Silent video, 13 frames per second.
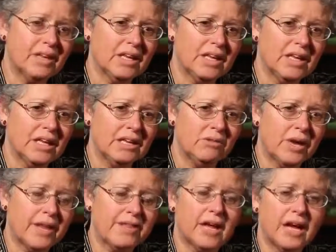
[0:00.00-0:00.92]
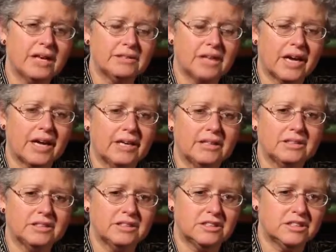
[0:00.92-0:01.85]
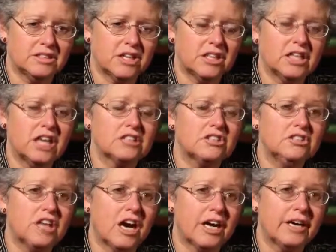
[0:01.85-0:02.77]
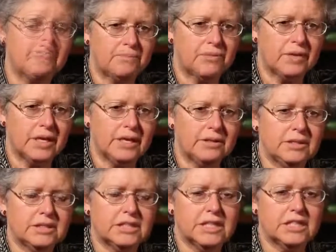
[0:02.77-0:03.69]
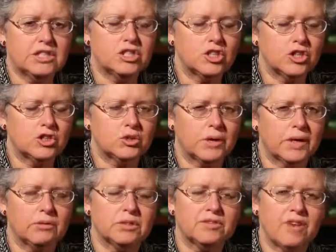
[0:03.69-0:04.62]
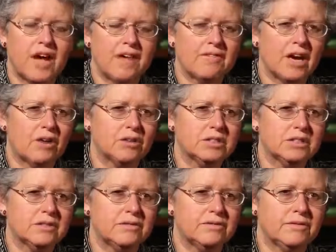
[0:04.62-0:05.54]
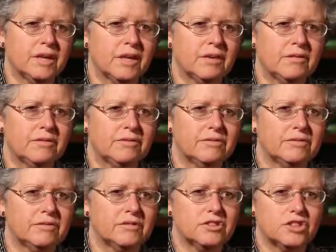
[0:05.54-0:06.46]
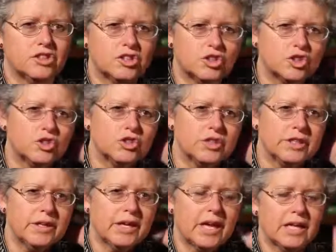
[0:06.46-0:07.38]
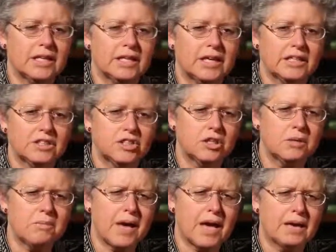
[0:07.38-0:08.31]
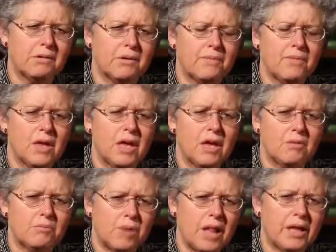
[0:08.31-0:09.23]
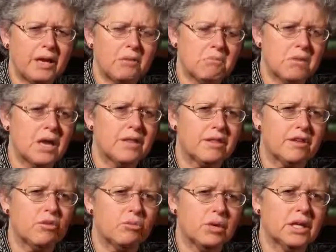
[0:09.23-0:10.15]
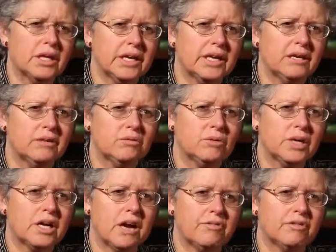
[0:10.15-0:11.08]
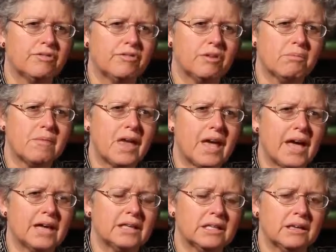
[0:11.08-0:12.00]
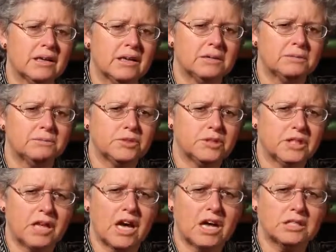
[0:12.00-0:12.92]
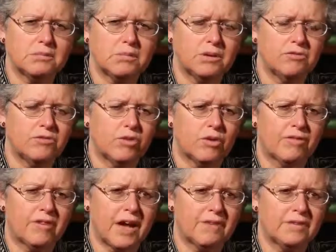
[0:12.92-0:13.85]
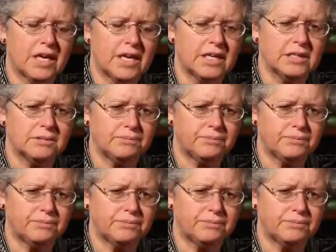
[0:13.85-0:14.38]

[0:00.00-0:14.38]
anyway, then I saw Dr. Nada. He did surgery. It was 5 hours of surgery, and it took about probably a month to really recover from that. In the hospital 4 or 5 days.